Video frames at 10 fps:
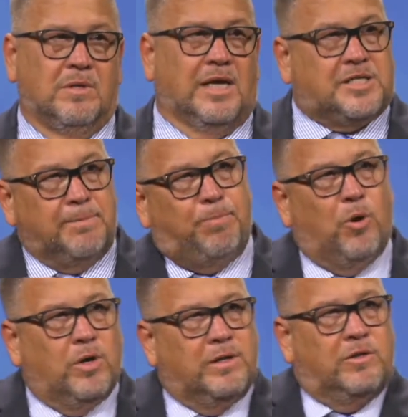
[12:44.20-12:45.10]
It's
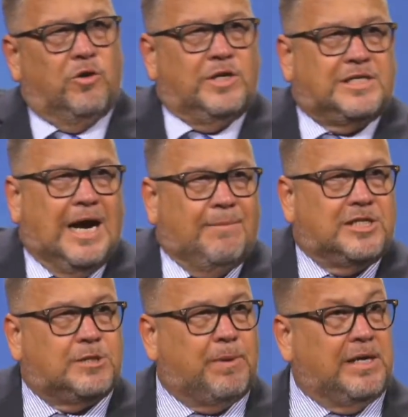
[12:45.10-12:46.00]
important during time
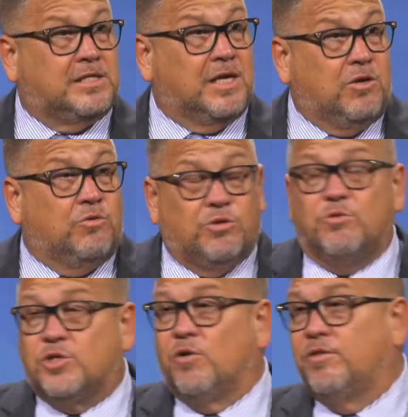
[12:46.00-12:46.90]
and space that you
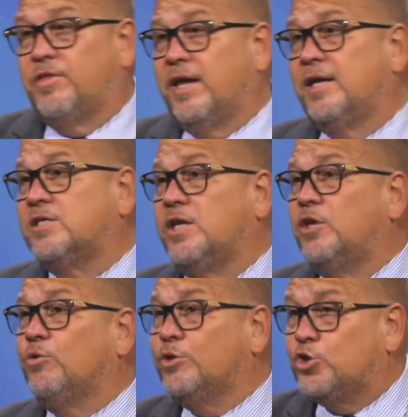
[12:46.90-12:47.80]
do certain things
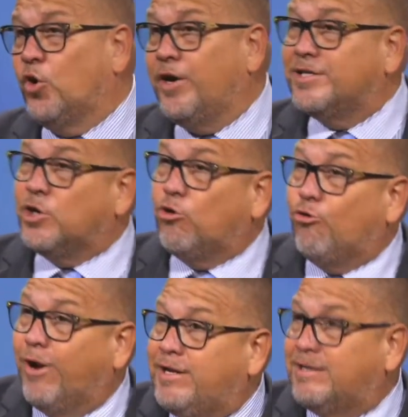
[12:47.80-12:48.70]
and you enjoy it. It's a
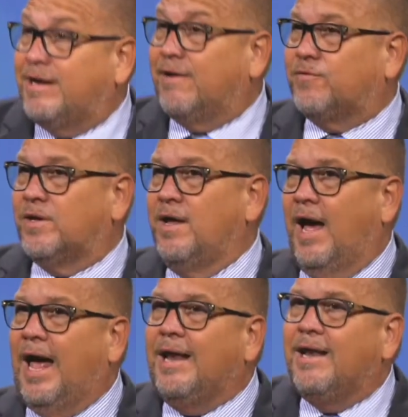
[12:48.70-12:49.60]
great gift.
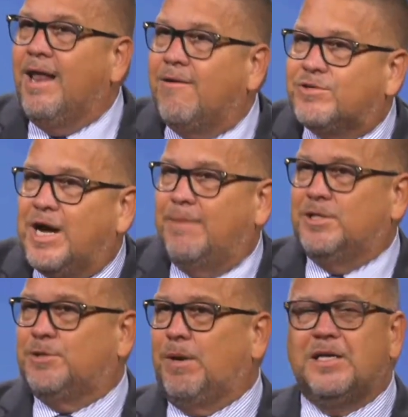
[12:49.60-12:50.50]
I love time
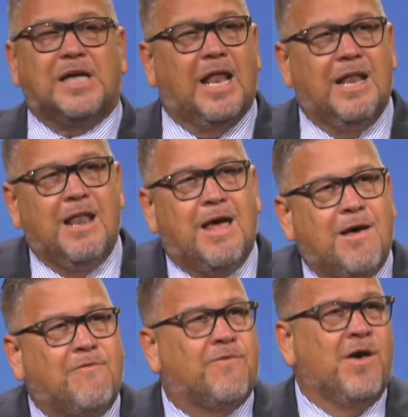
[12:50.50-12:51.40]
and space. I
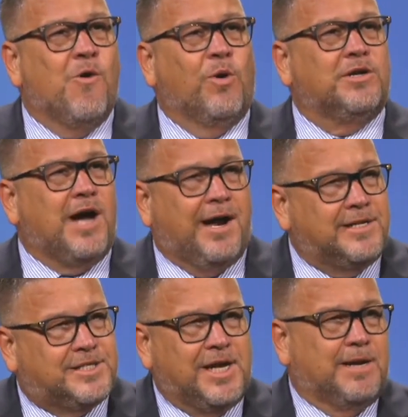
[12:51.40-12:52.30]
love what God
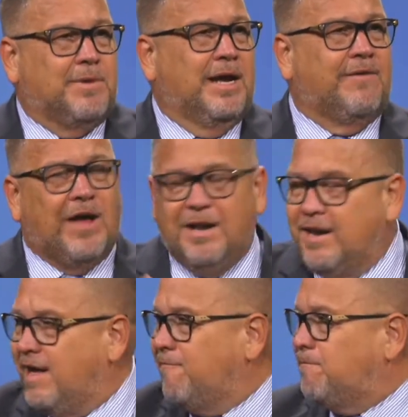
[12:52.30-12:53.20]
has done in my life. I
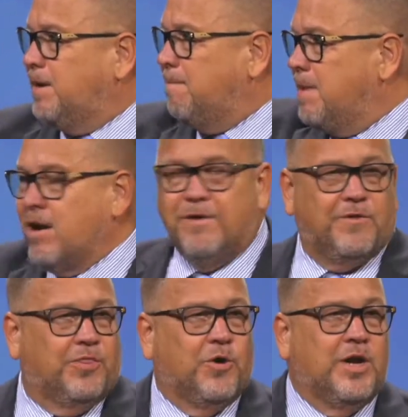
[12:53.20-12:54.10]
love being married
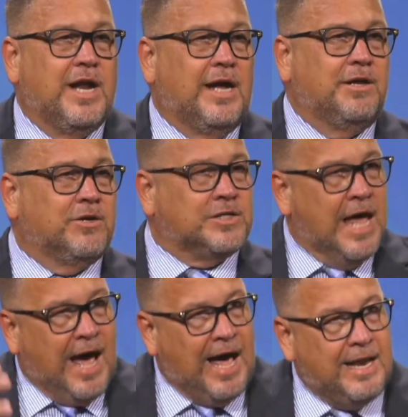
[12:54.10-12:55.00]
for 39 years.
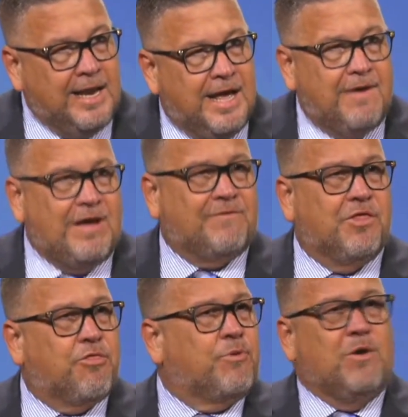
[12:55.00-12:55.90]
I love having
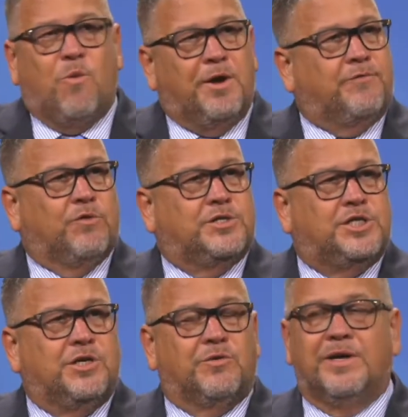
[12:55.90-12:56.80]
three wonderful
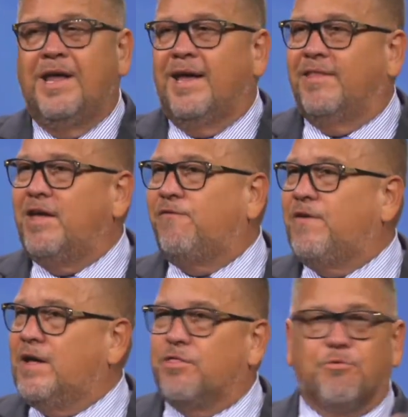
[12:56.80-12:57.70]
children, and they
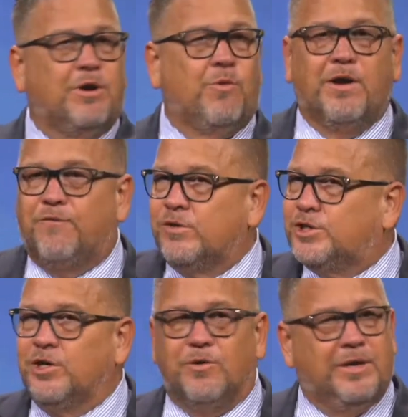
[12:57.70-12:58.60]
found three wonderful
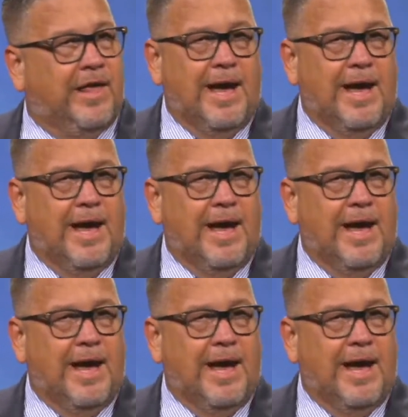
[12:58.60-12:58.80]
children.